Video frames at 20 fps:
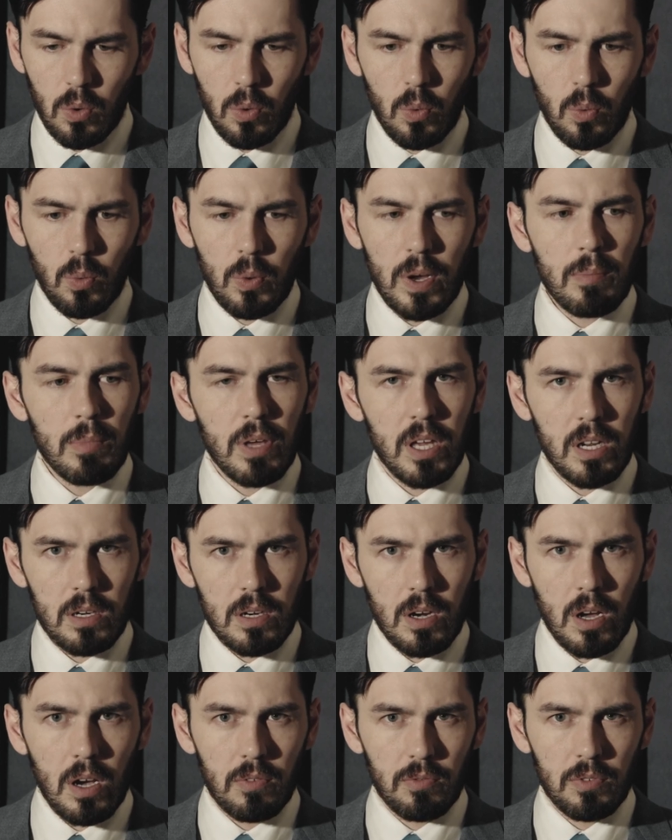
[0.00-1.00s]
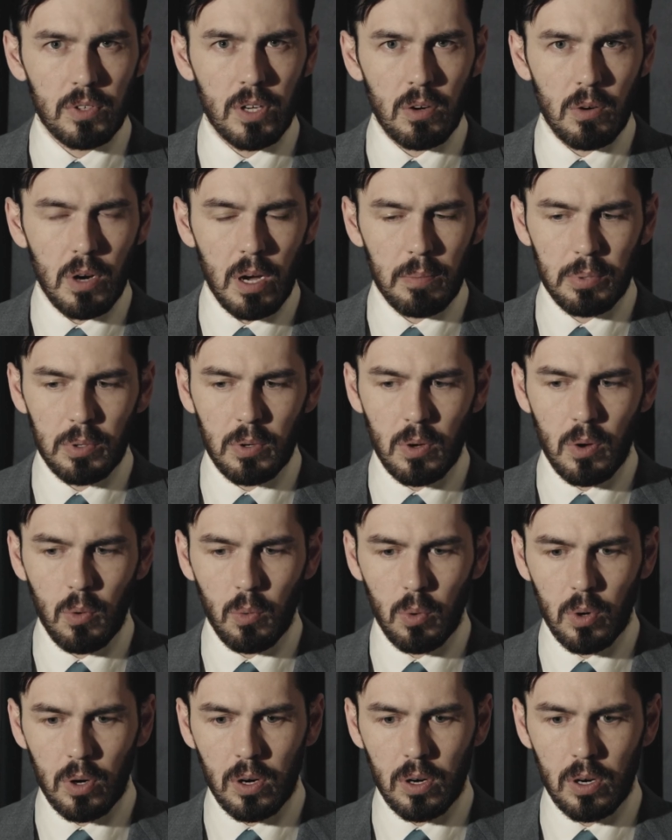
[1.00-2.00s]
women of Europe
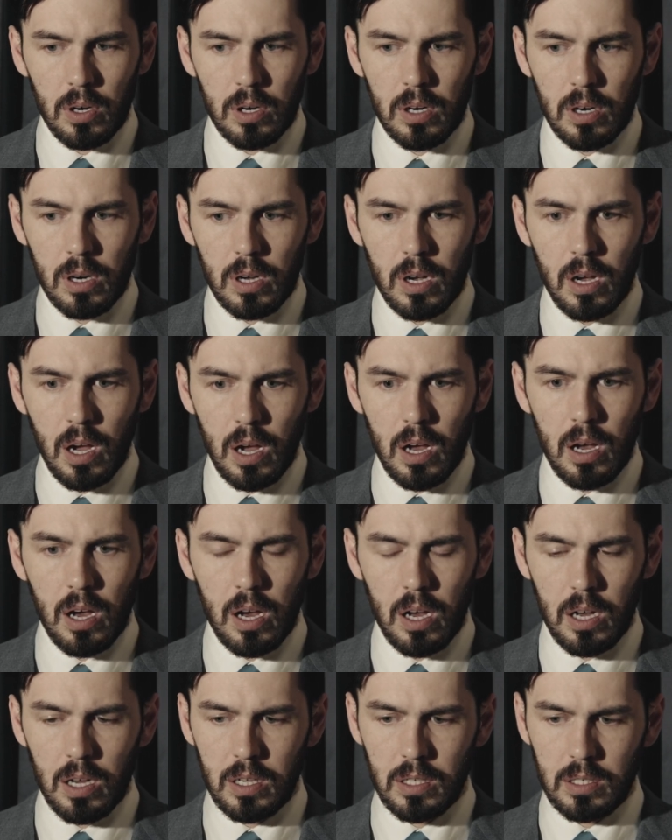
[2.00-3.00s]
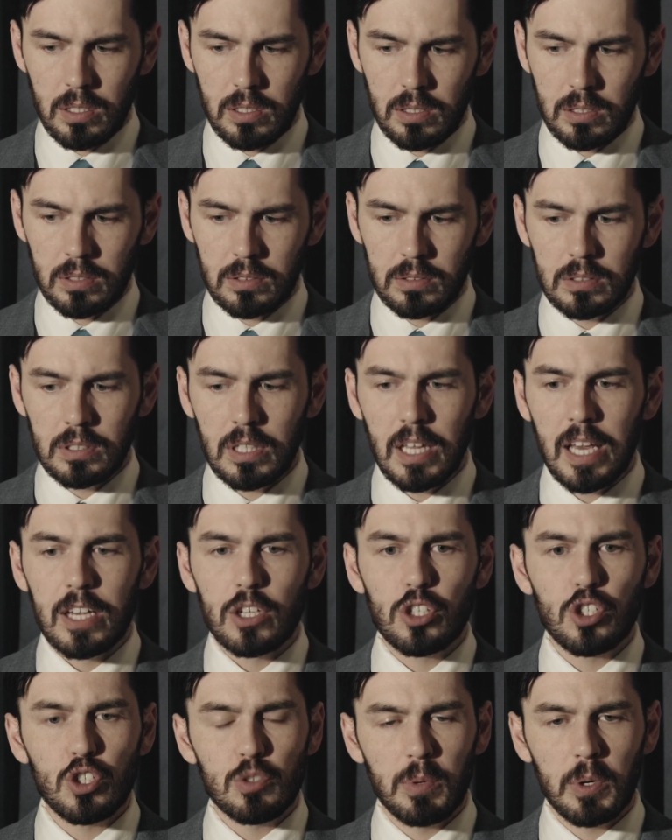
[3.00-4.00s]
were, they
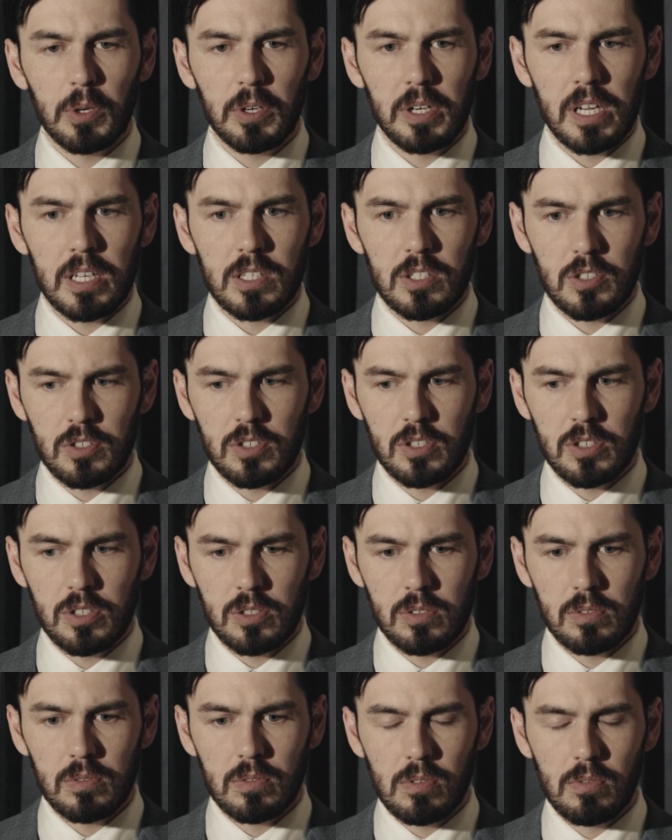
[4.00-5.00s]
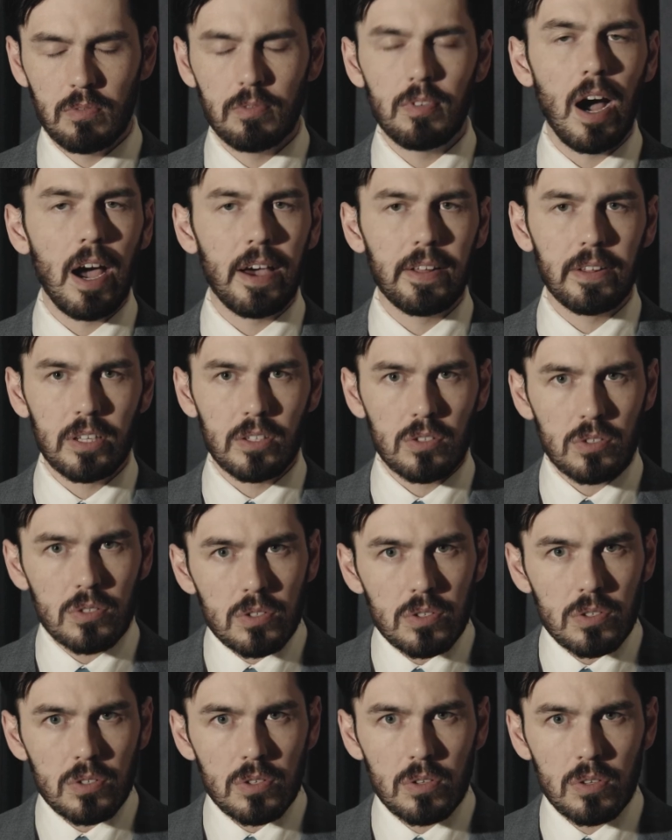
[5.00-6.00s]
experienced
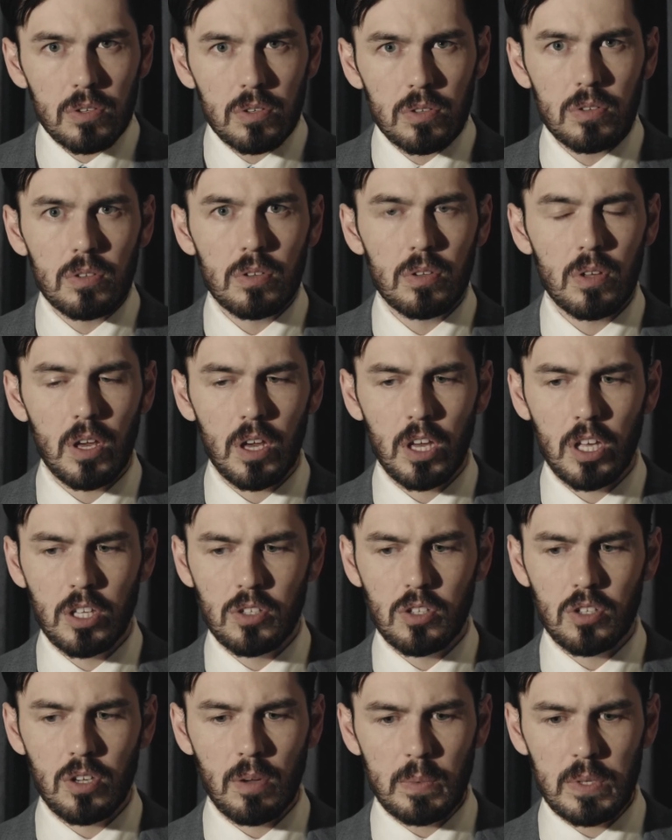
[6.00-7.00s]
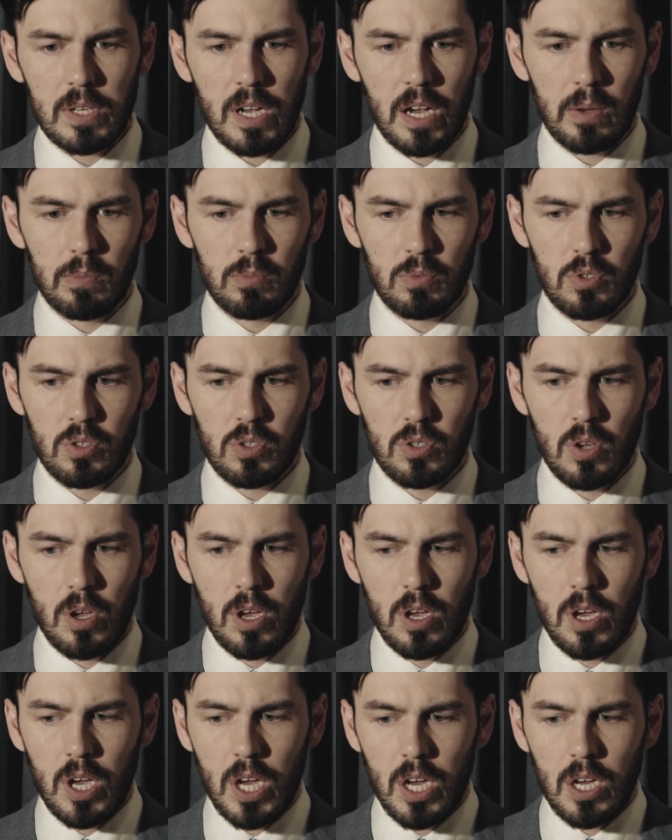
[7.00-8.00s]
violence and sometimes
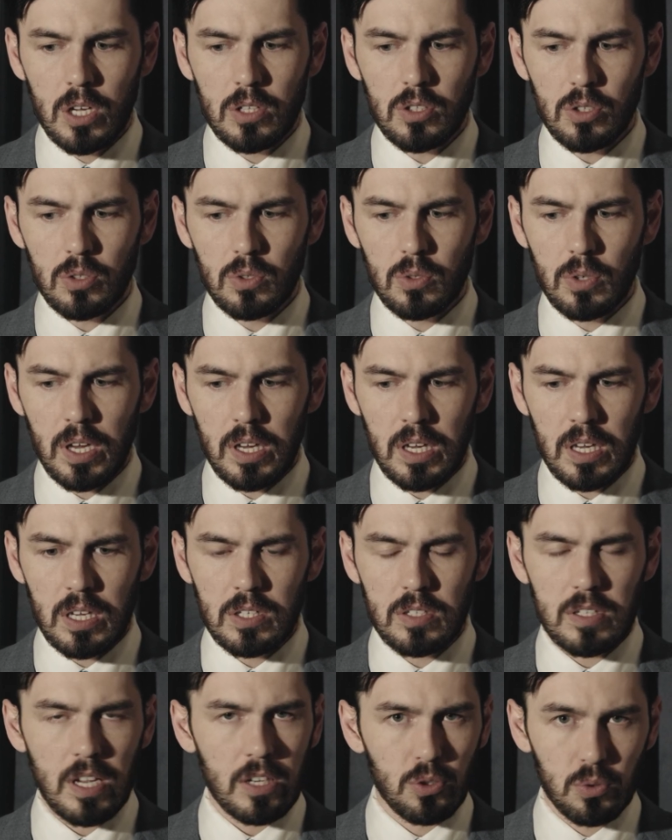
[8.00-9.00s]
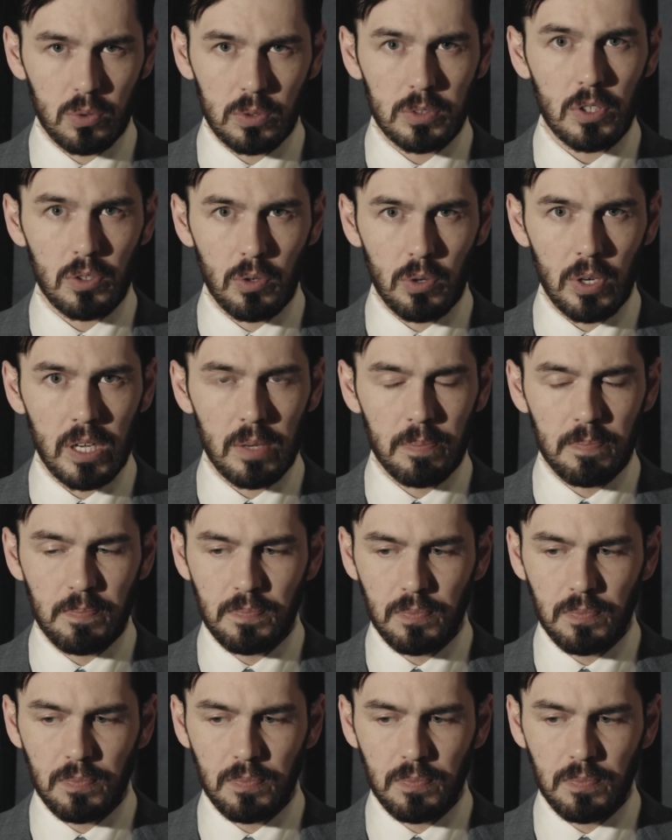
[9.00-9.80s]
to a sexual degree.